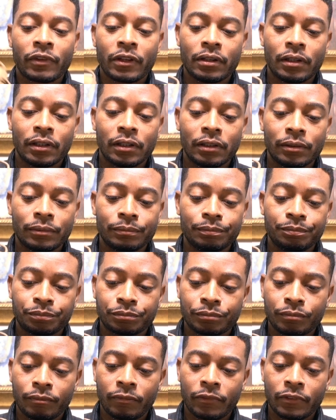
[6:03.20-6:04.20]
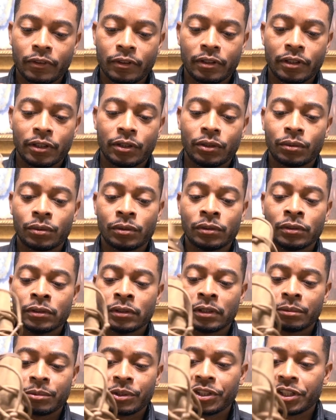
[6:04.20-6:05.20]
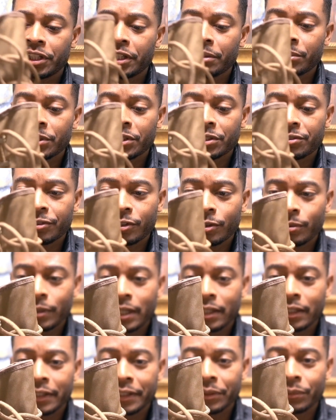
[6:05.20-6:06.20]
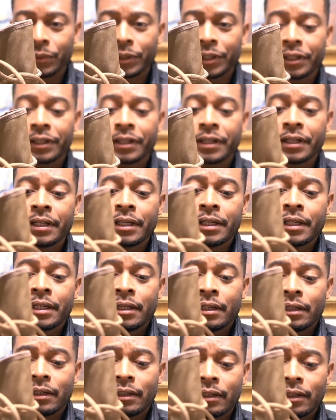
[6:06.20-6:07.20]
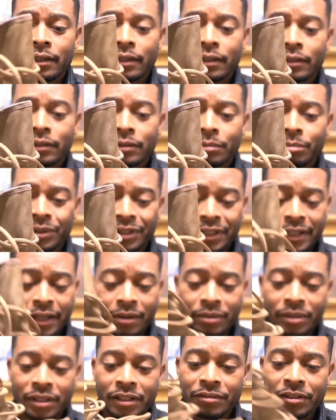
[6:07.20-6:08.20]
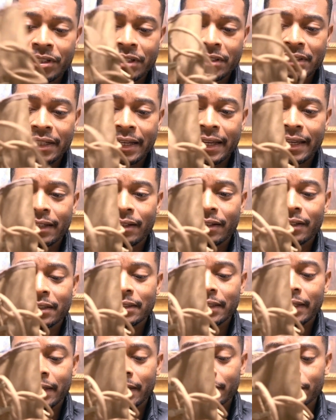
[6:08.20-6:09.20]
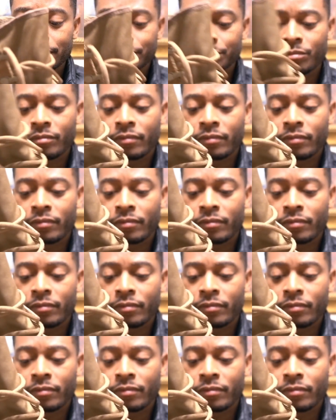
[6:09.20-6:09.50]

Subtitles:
I'm gonna keep these for a while anyway. But yeah, I'll give these an 8 out of 10.